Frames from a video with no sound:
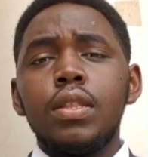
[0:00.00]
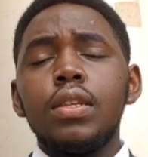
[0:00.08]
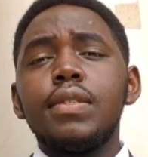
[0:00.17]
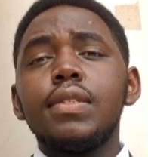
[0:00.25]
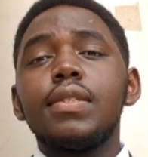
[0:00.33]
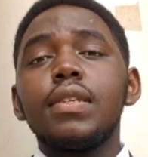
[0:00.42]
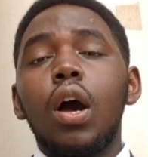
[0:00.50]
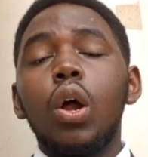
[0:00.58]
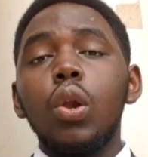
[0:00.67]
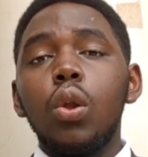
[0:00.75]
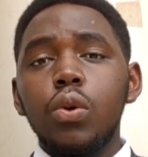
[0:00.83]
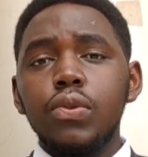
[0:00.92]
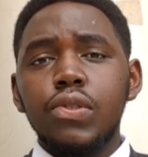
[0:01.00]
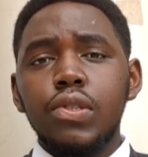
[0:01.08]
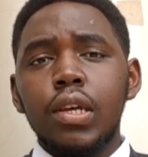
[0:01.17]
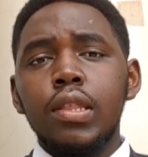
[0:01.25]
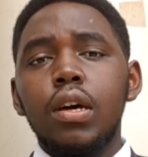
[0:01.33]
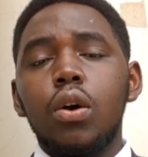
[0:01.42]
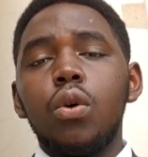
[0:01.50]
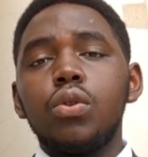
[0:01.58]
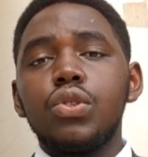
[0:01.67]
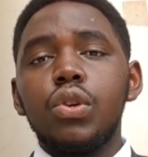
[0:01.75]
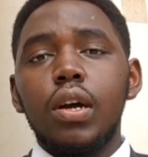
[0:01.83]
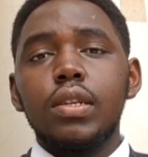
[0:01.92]
This is a clause in the
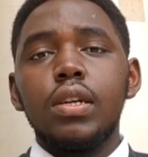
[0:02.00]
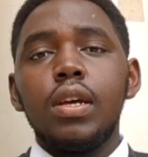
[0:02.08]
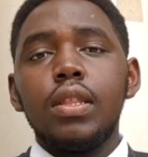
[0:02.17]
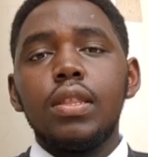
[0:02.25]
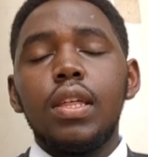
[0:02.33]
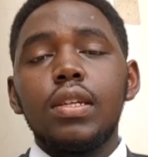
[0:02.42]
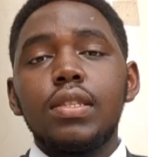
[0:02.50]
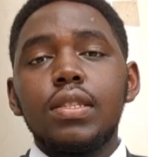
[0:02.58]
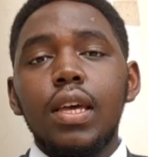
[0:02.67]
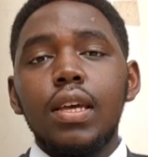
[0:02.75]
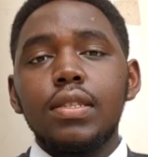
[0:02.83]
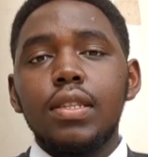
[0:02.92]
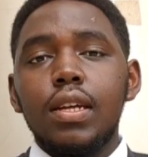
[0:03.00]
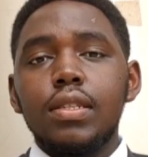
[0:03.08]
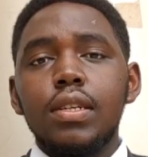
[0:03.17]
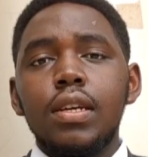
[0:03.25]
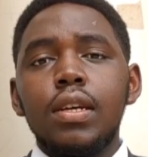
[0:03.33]
contract that says that